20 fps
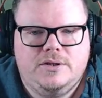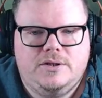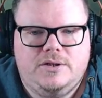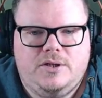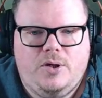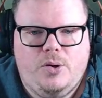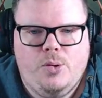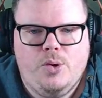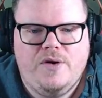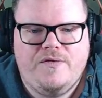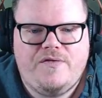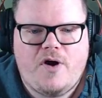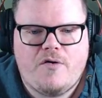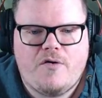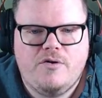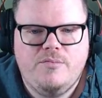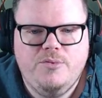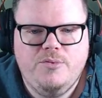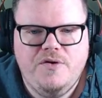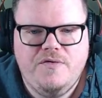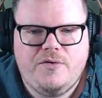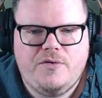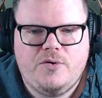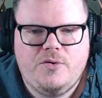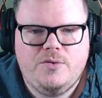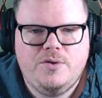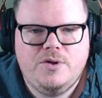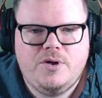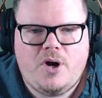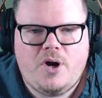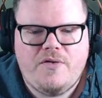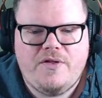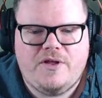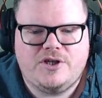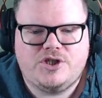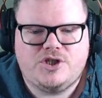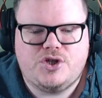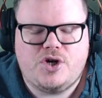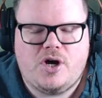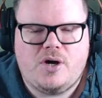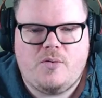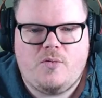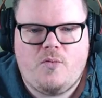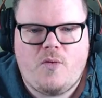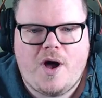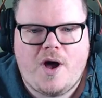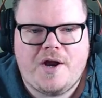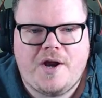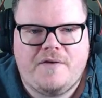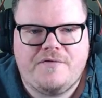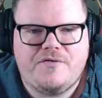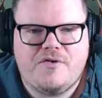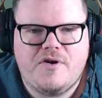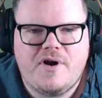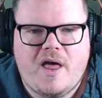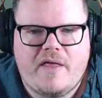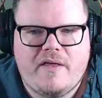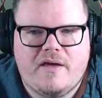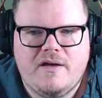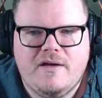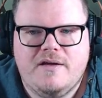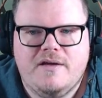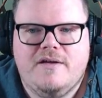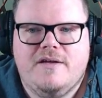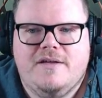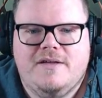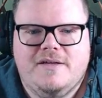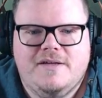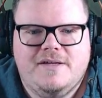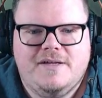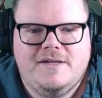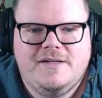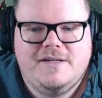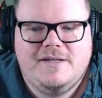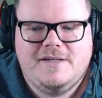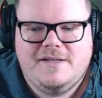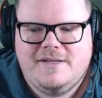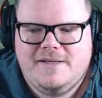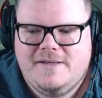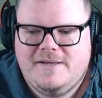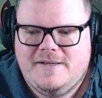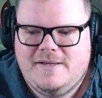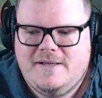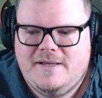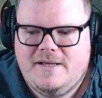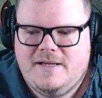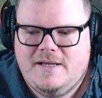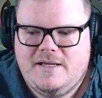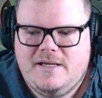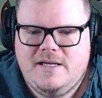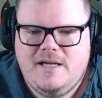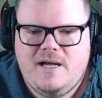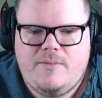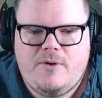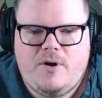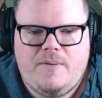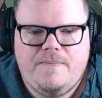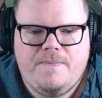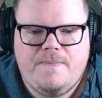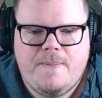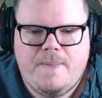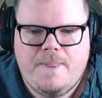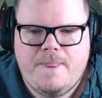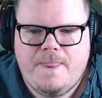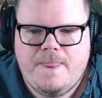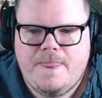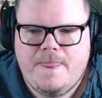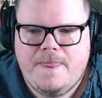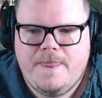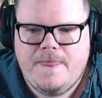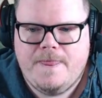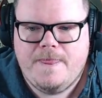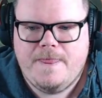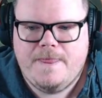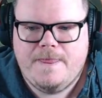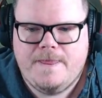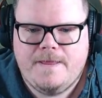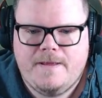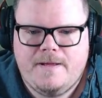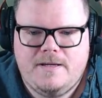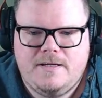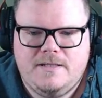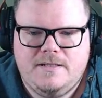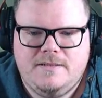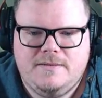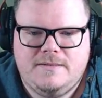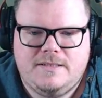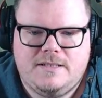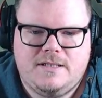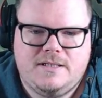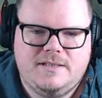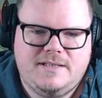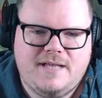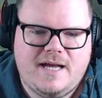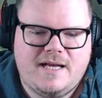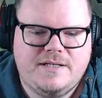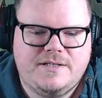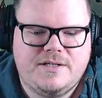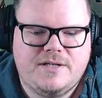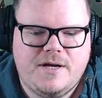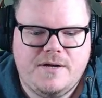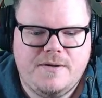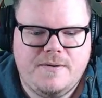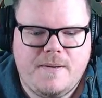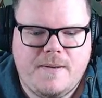of our removal on the trot, one after another. Come on. Oh, Adanto.